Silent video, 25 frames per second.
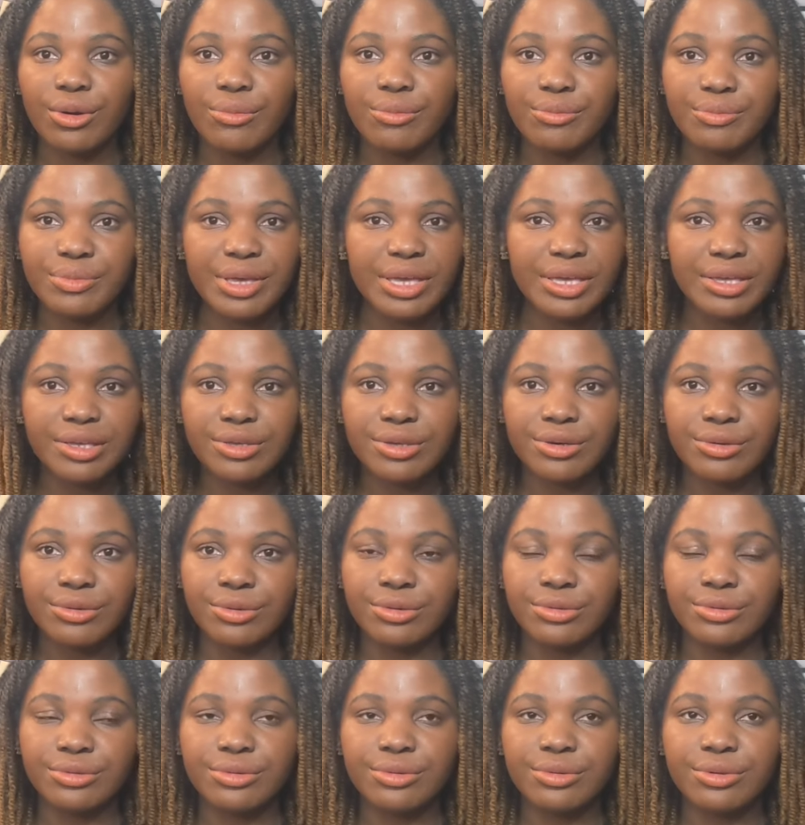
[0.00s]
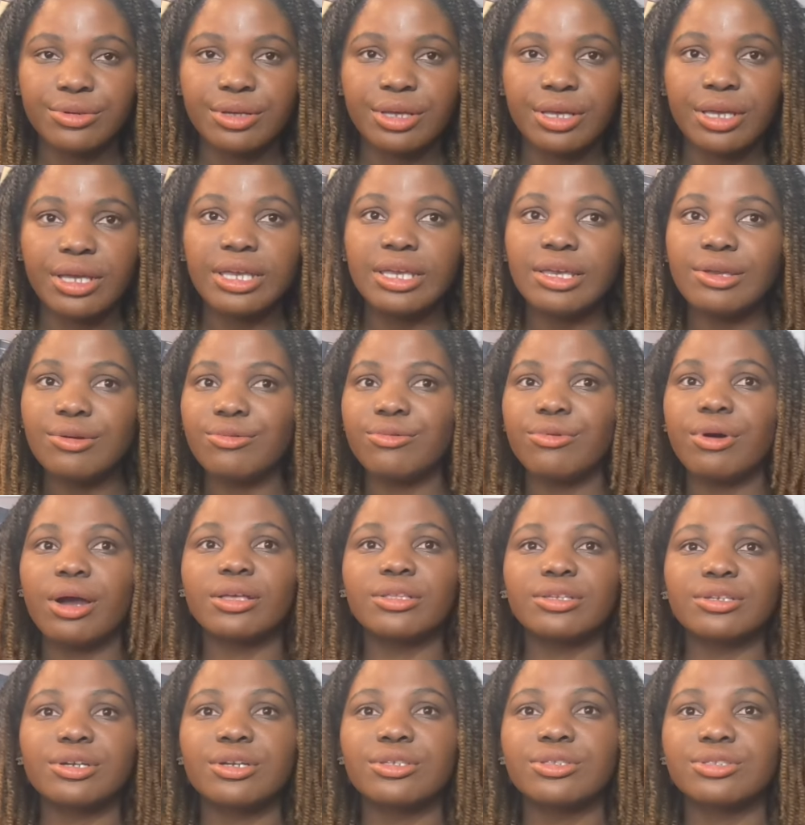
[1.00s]
Mingyu. He
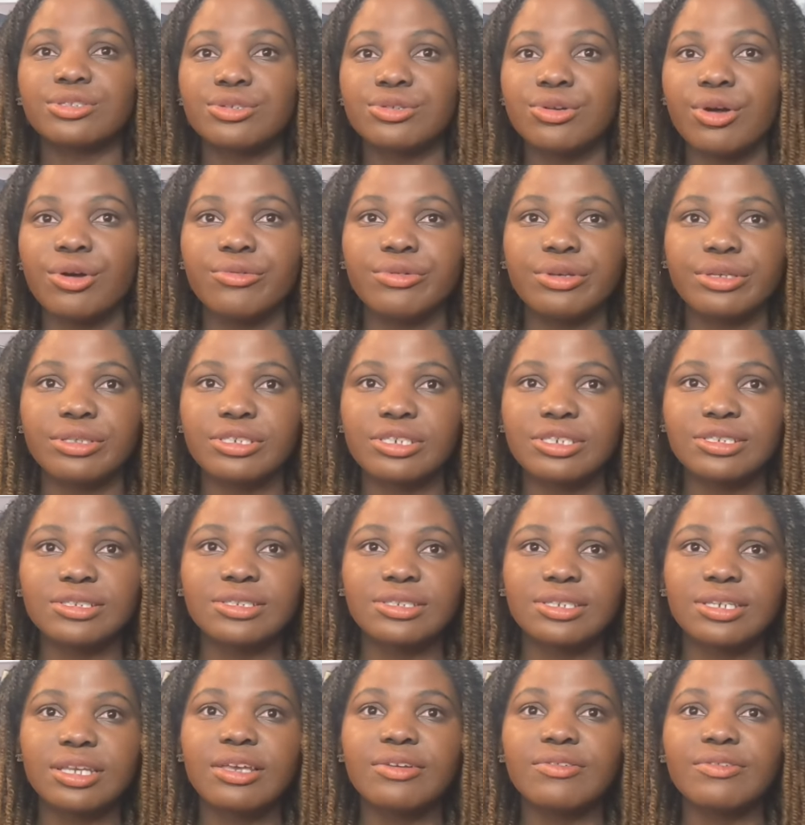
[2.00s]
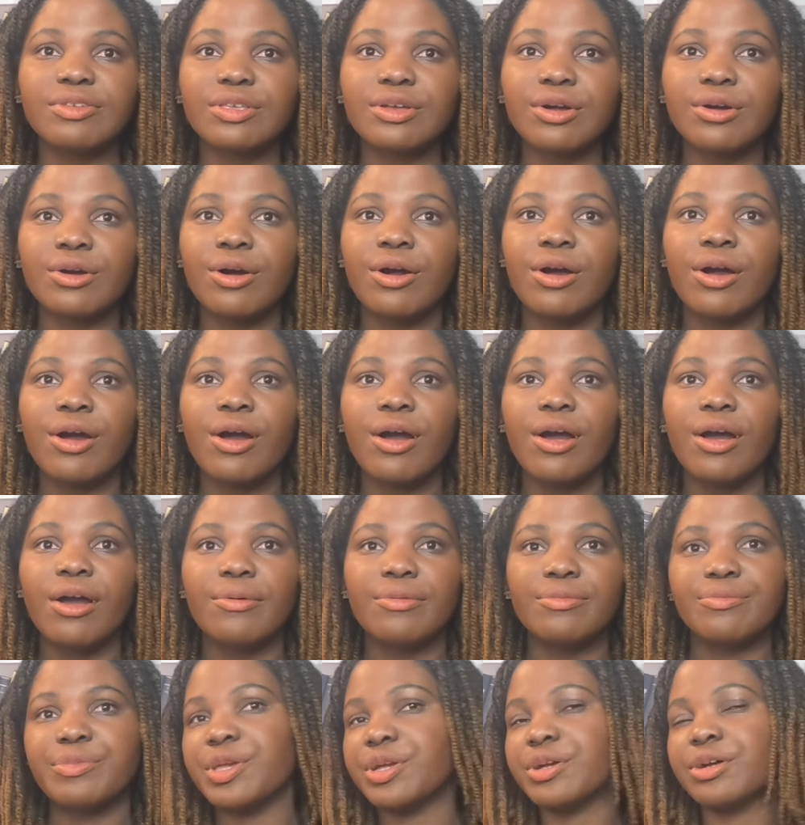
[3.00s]
wants her to go with Jinseok, even though
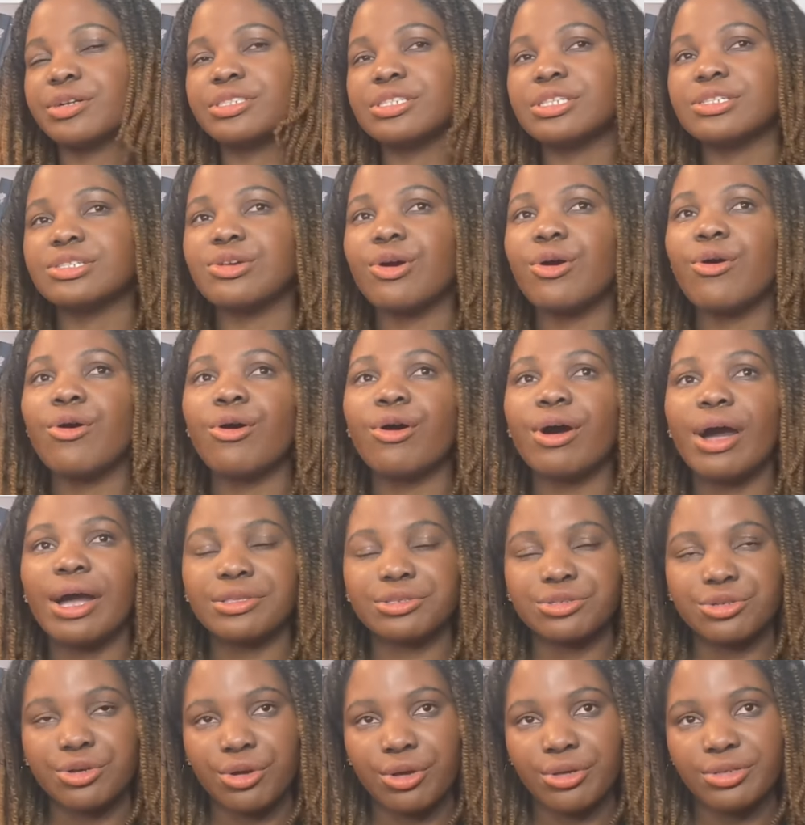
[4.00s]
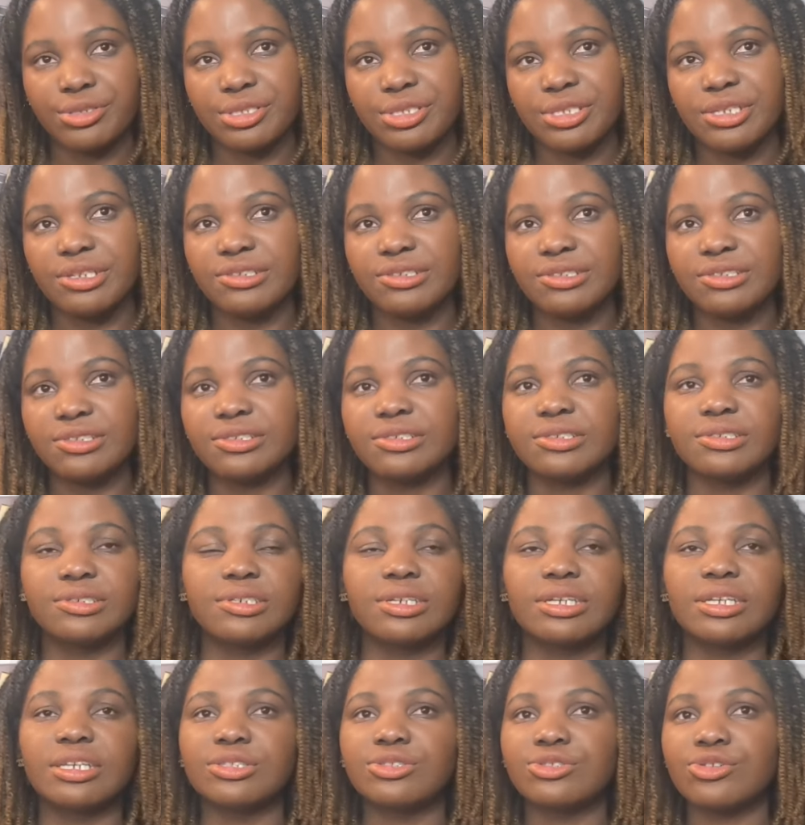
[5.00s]
because said, oh I trust him so.
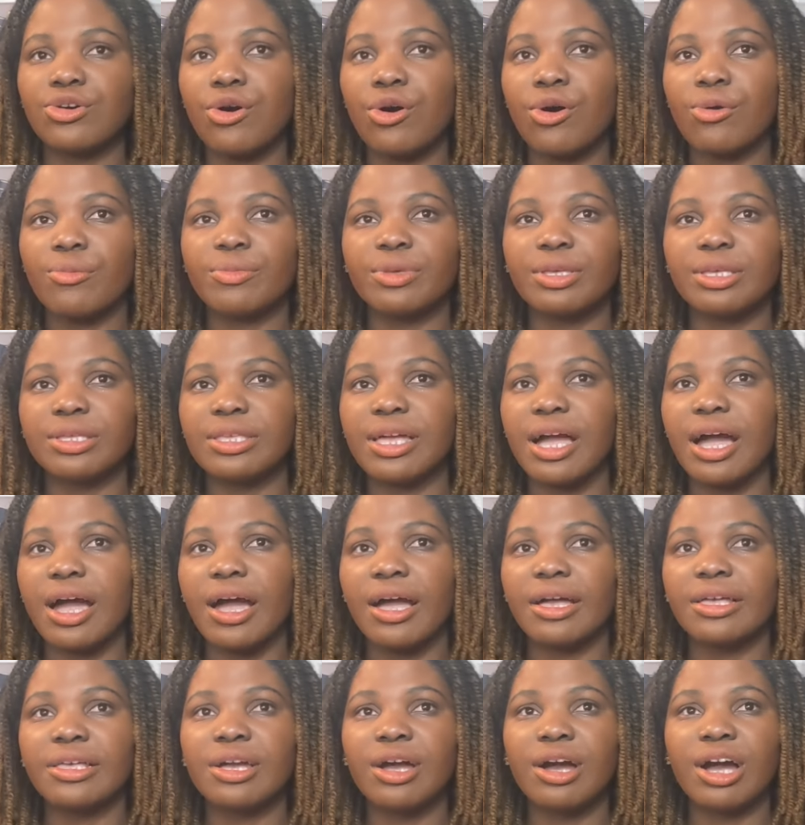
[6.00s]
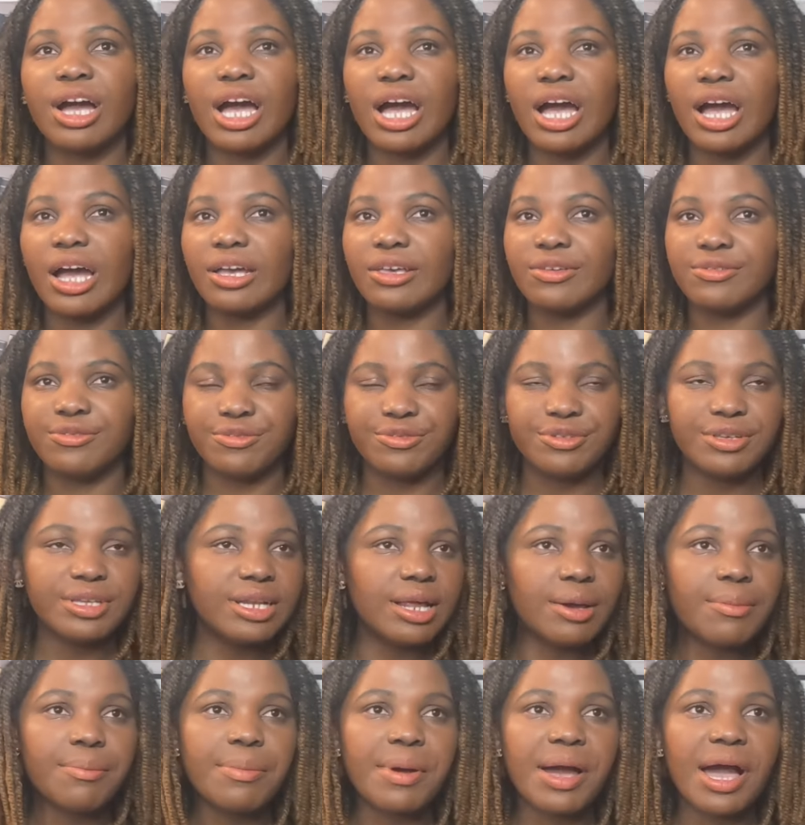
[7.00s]
he told me that how I
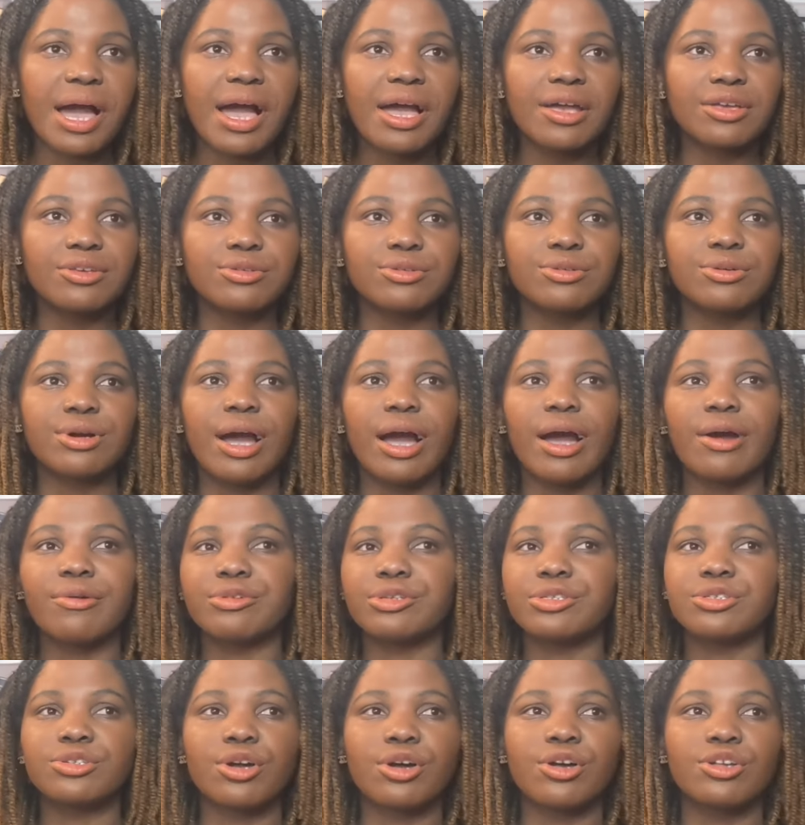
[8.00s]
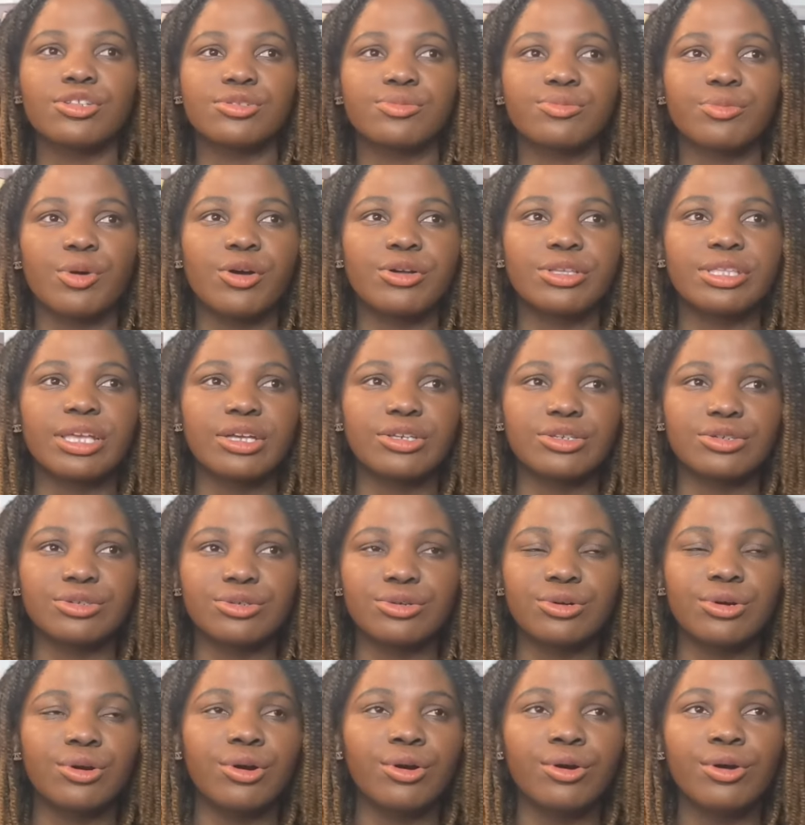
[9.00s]
feel about you I will trust more that you
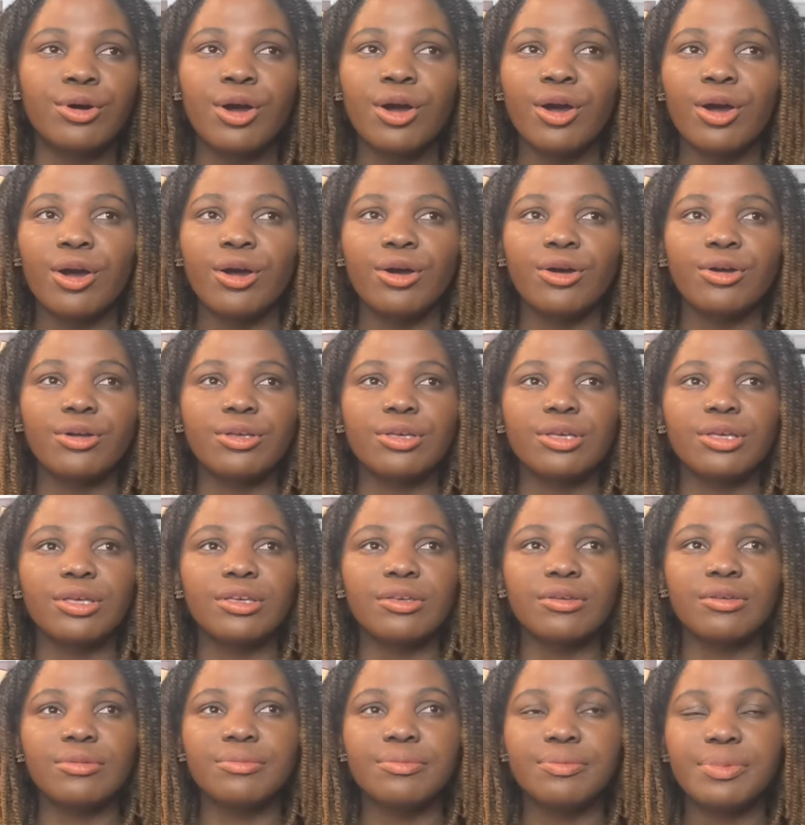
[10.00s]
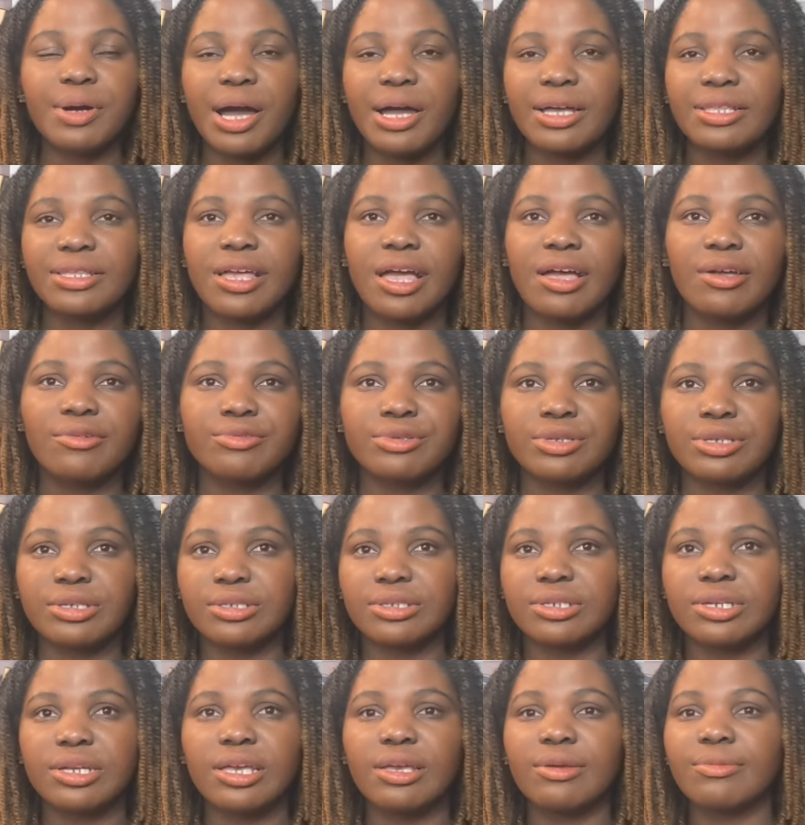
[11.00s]
go in partner
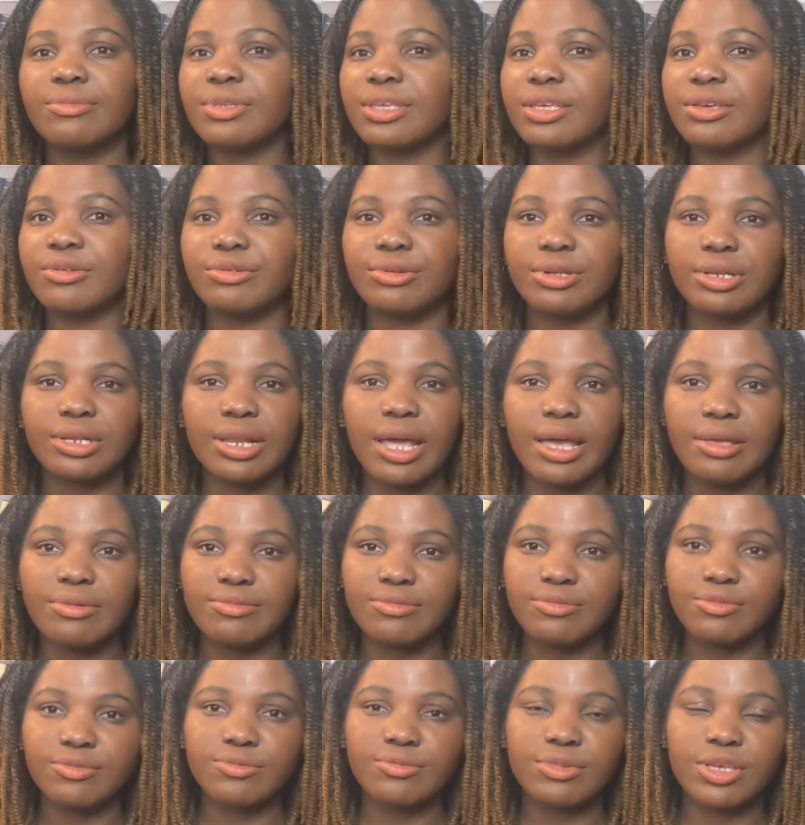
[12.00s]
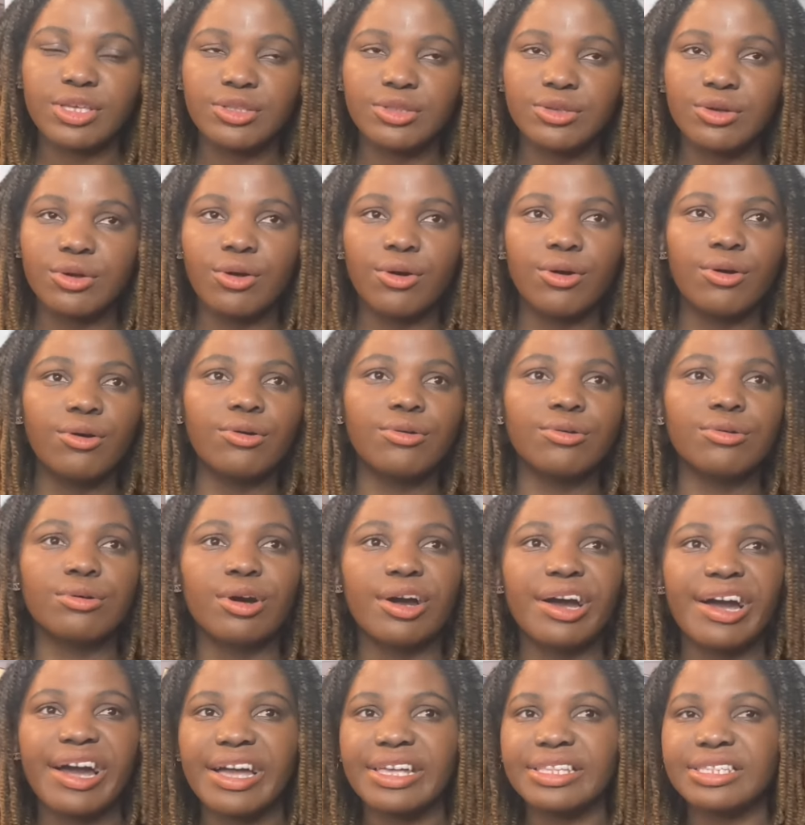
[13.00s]
with him he will let me know
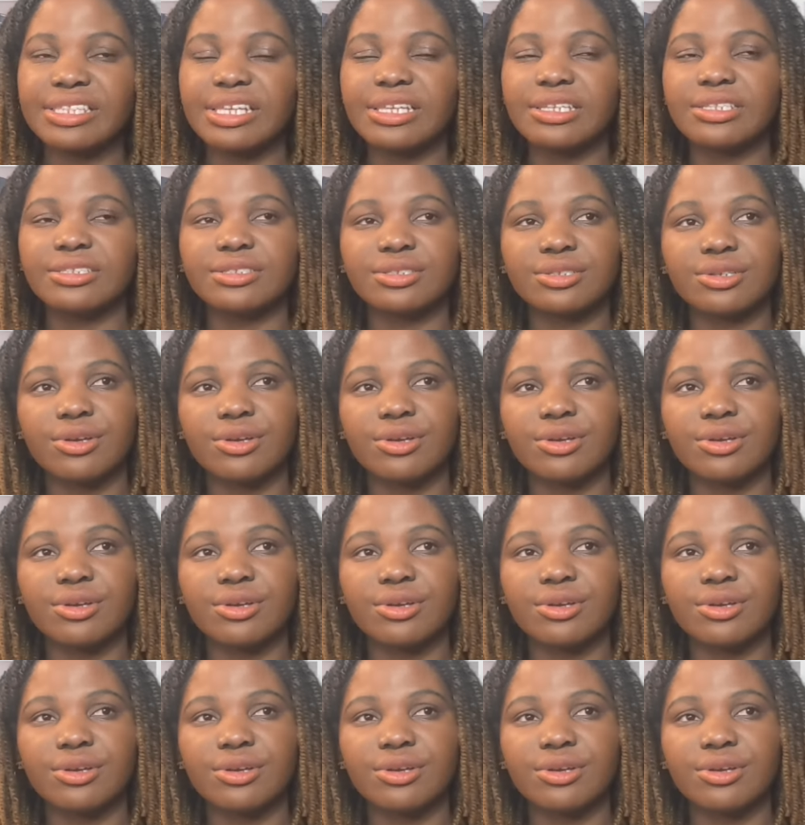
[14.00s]
how things